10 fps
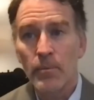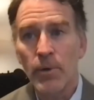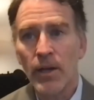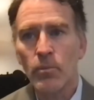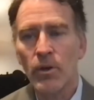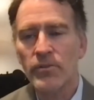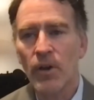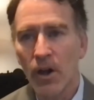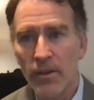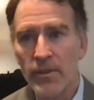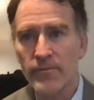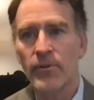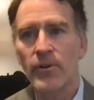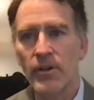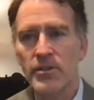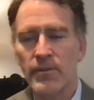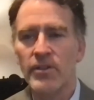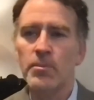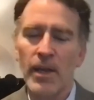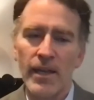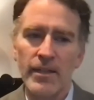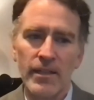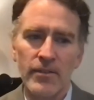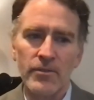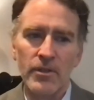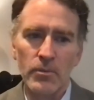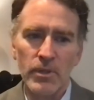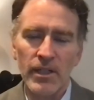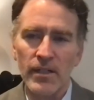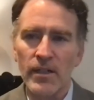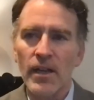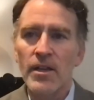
but was on the verge of expanding his career.